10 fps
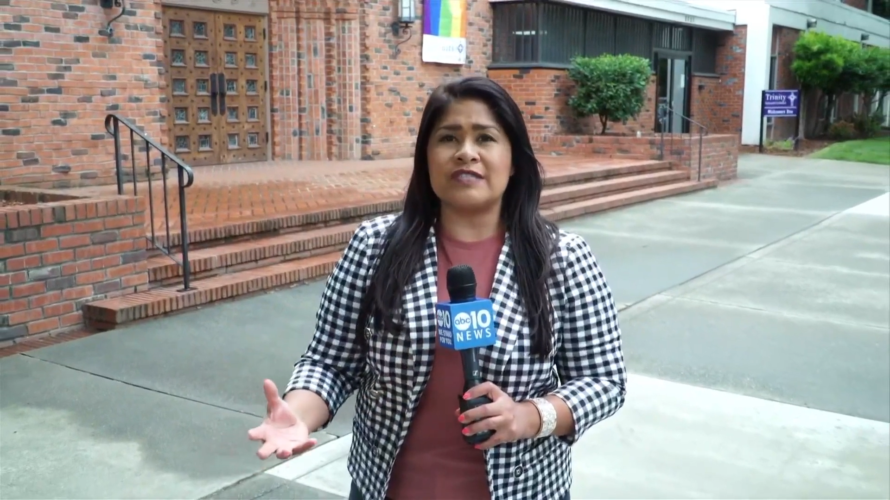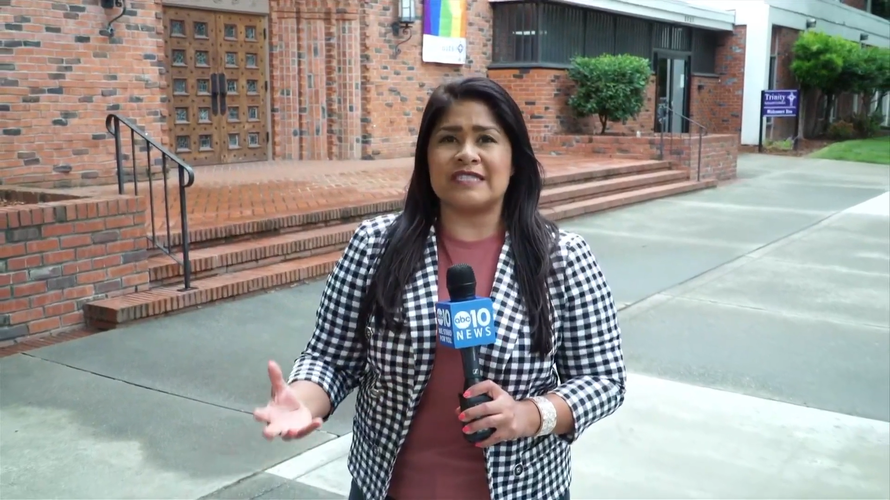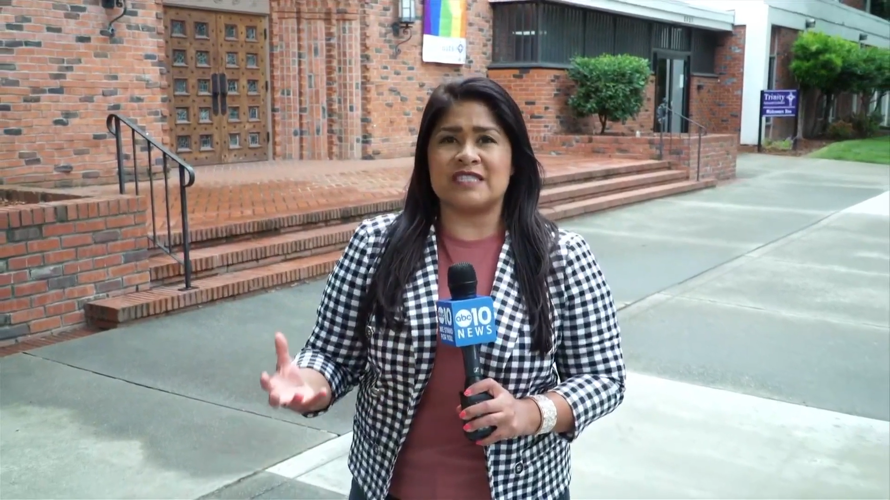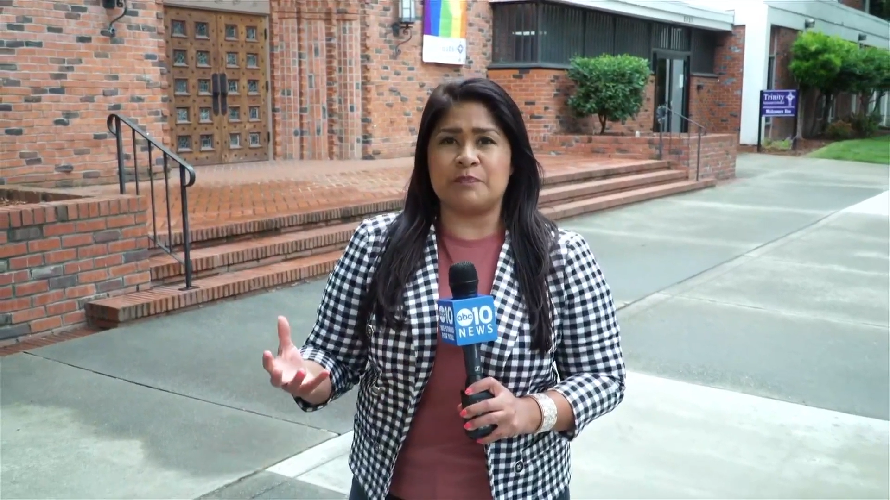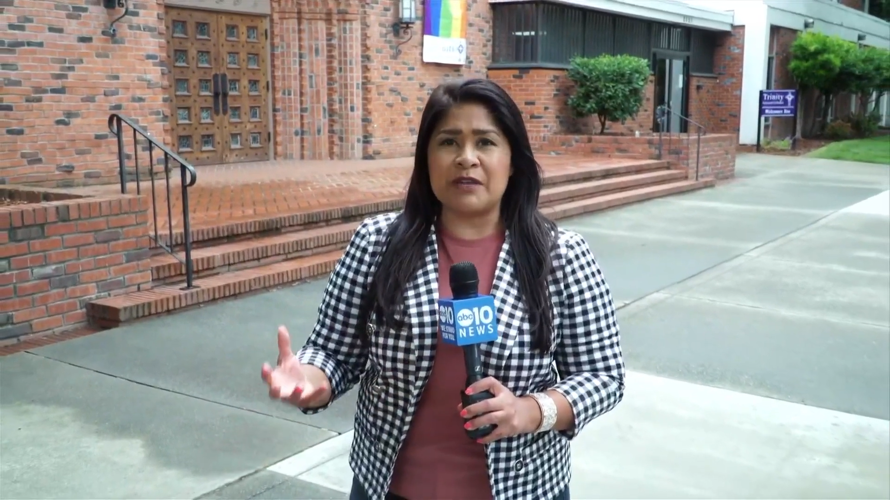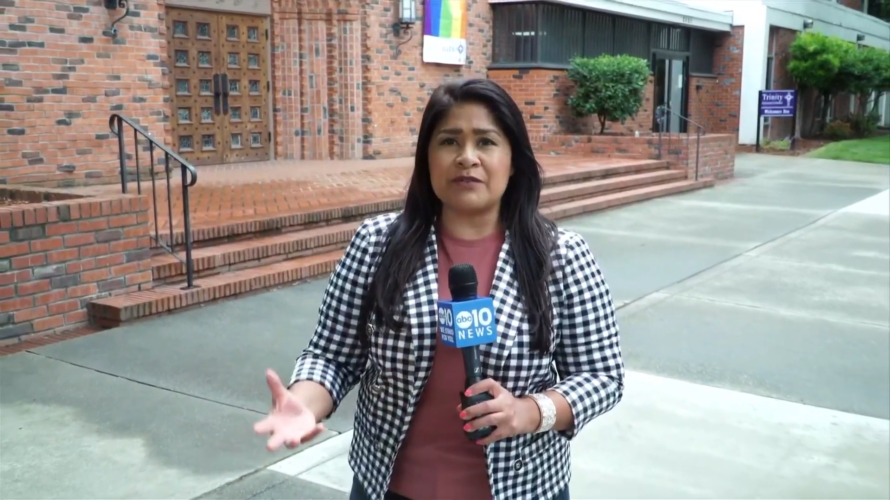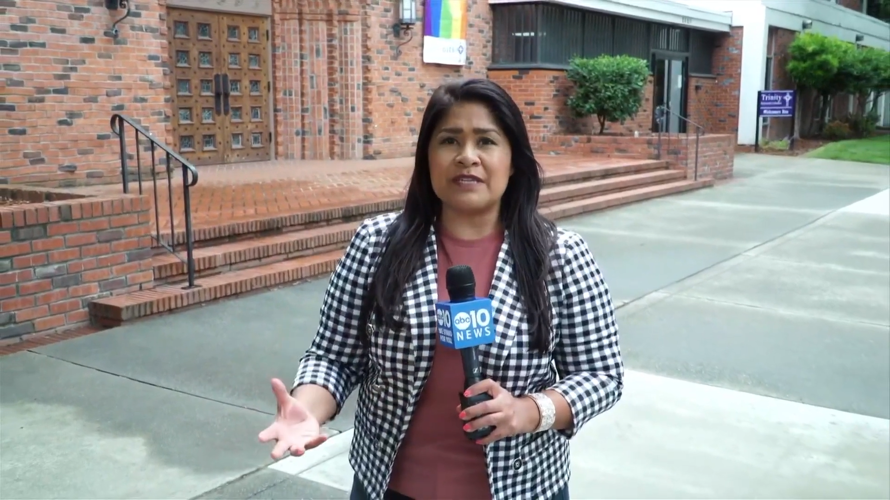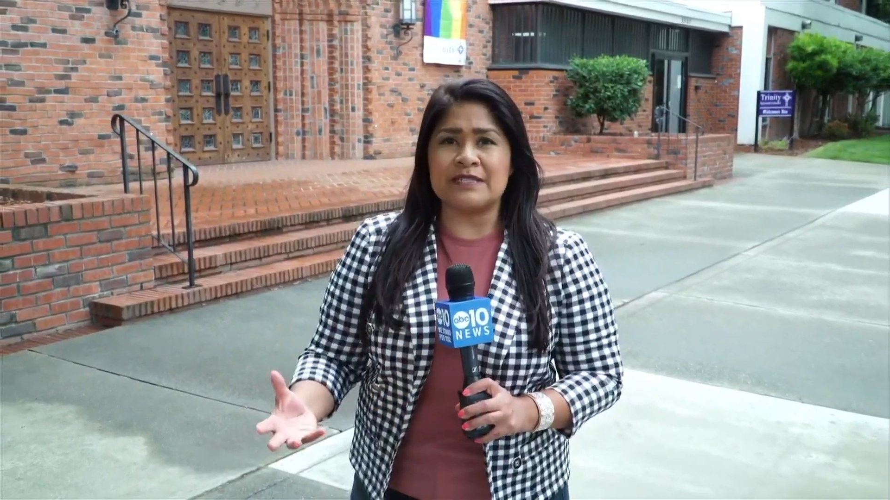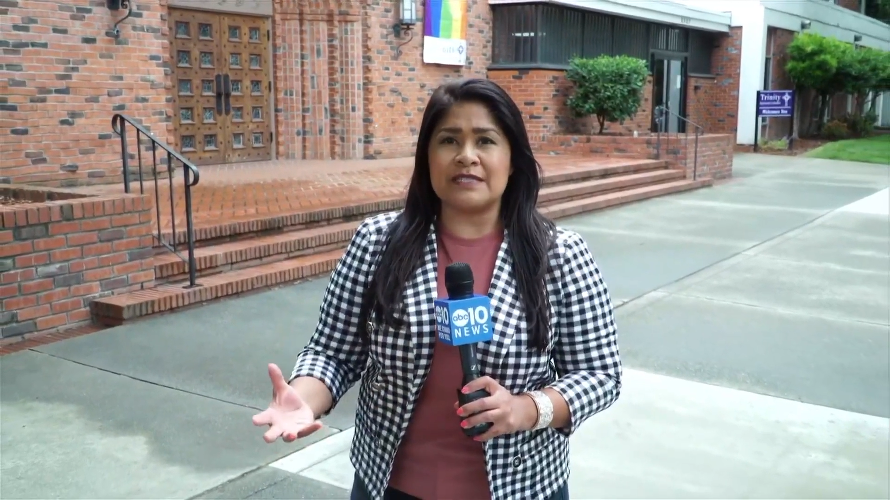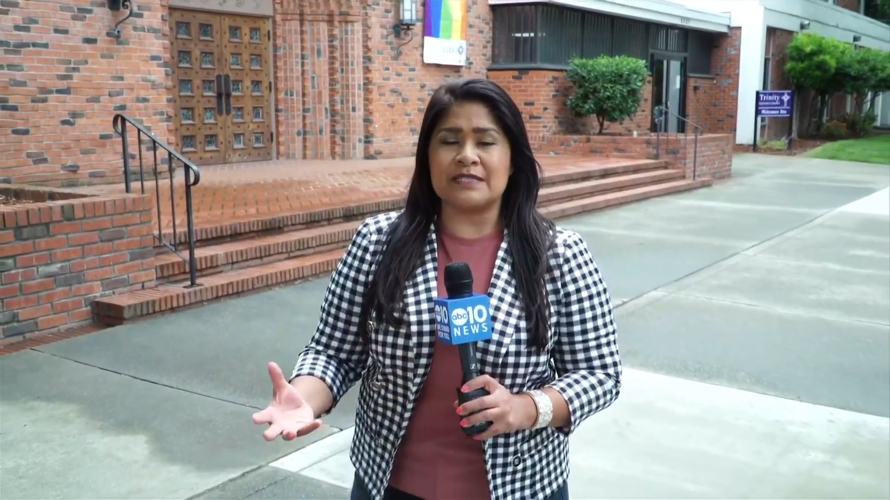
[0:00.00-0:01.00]

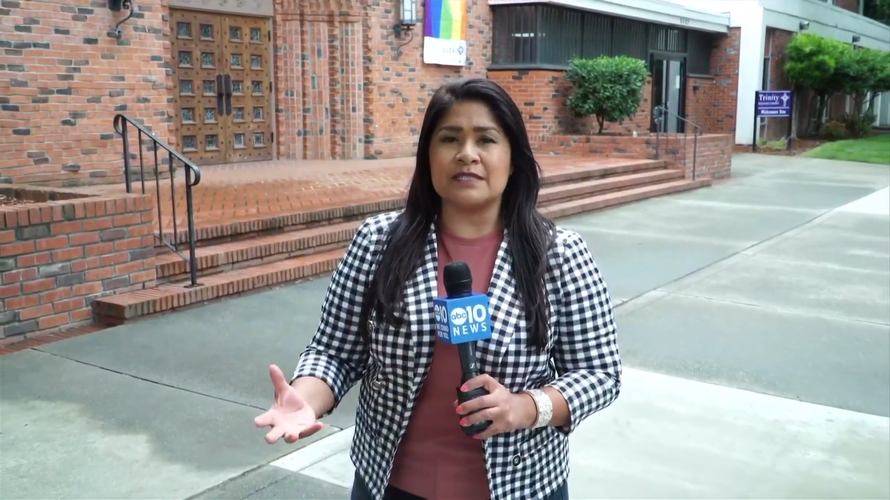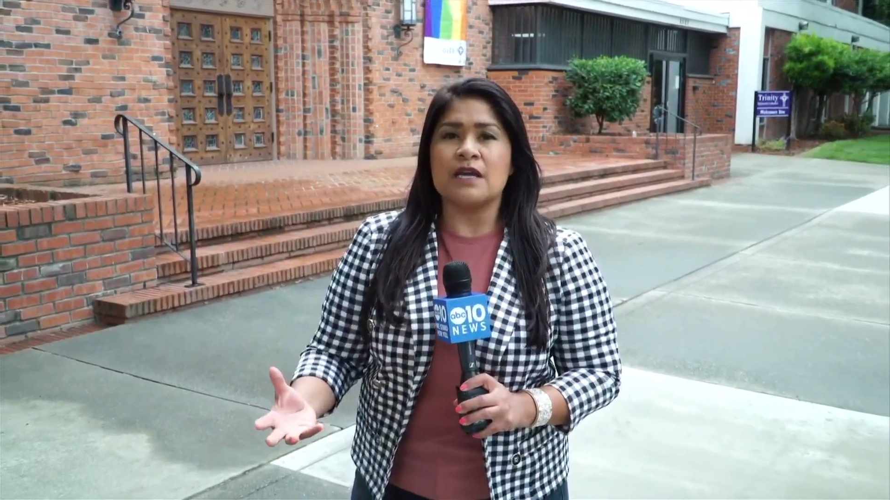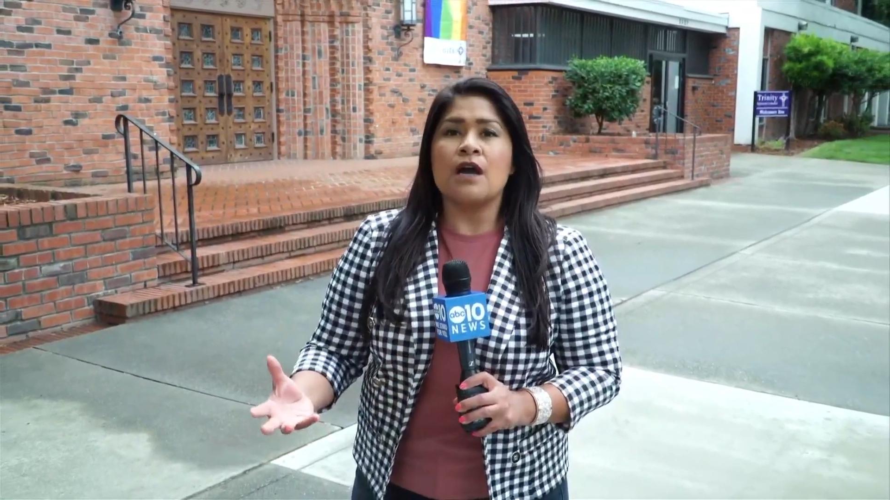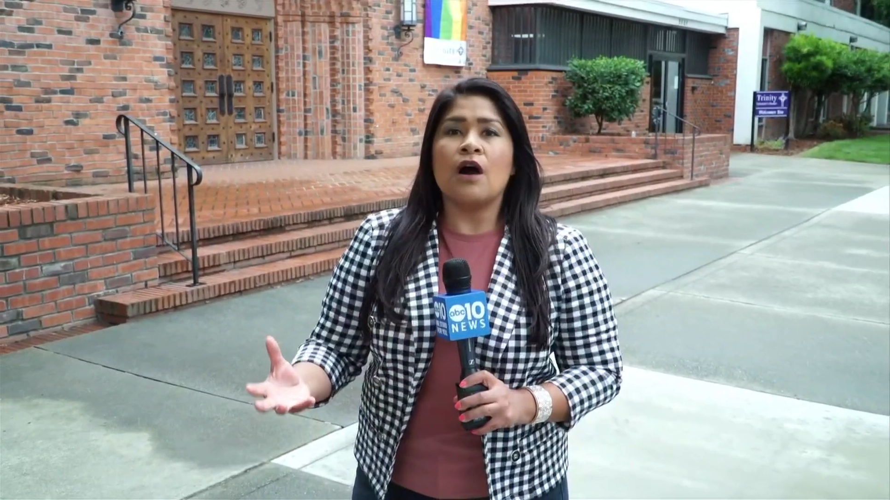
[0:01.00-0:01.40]
experiences